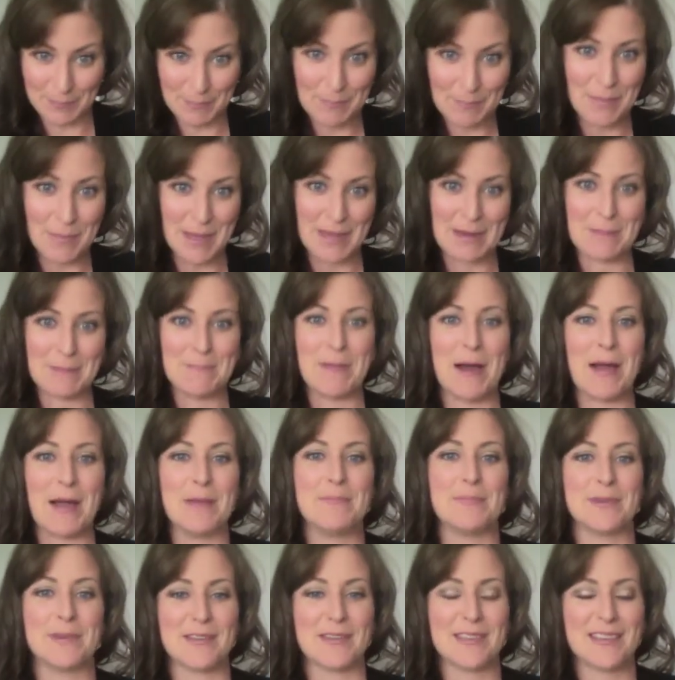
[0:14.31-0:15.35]
being my
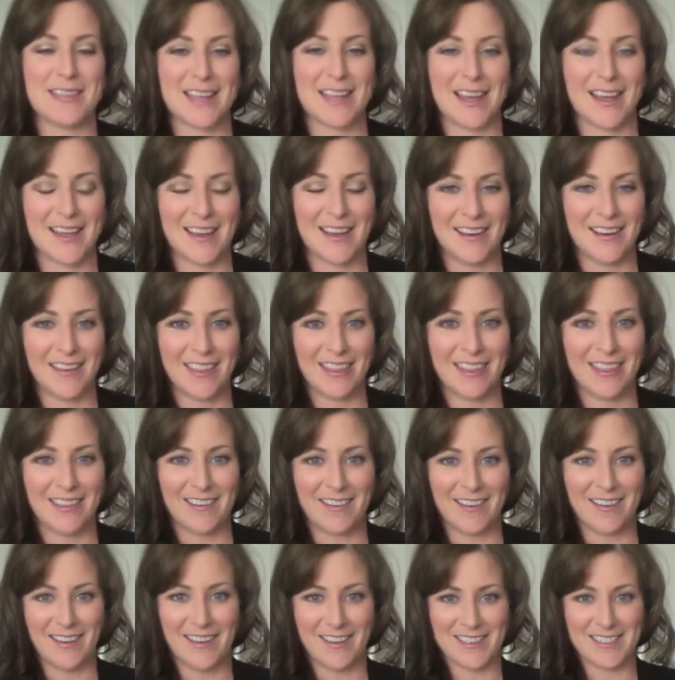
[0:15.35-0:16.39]
birthday, I
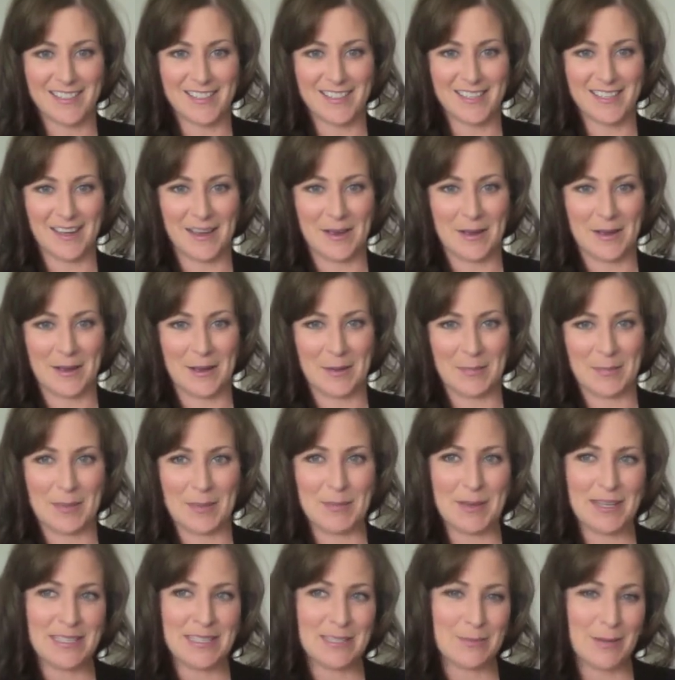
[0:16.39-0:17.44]
thought the
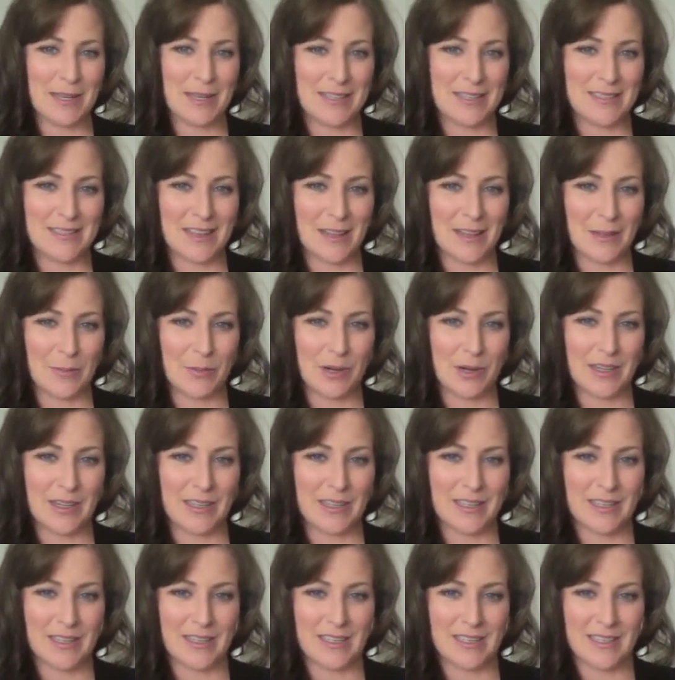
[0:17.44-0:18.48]
best way to celebrate
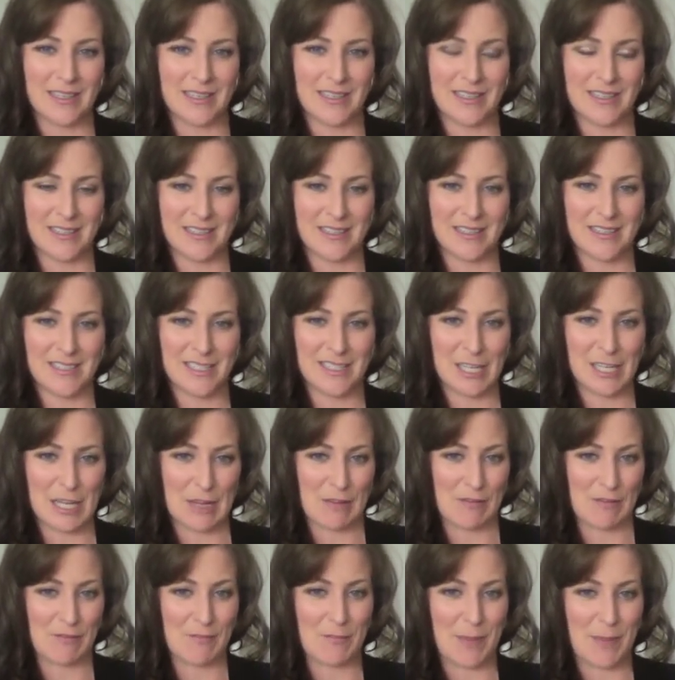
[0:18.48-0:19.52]
it is to
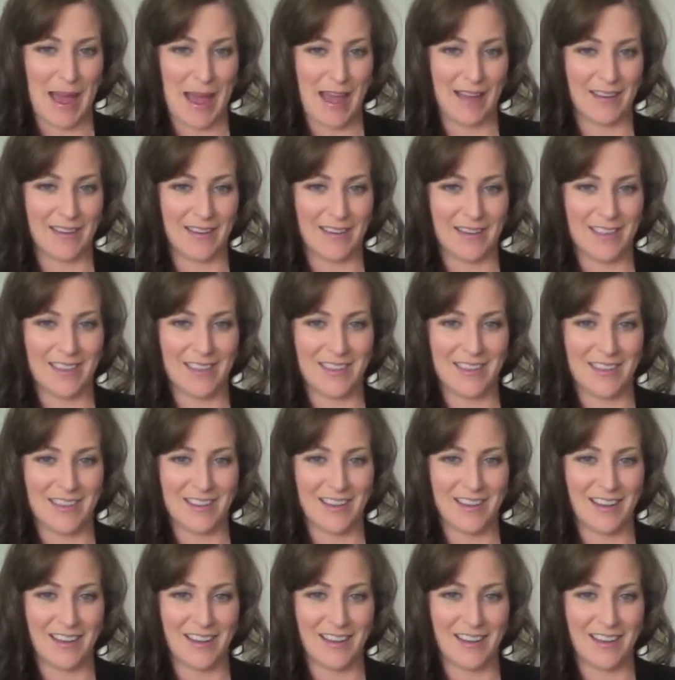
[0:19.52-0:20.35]
give back, I think.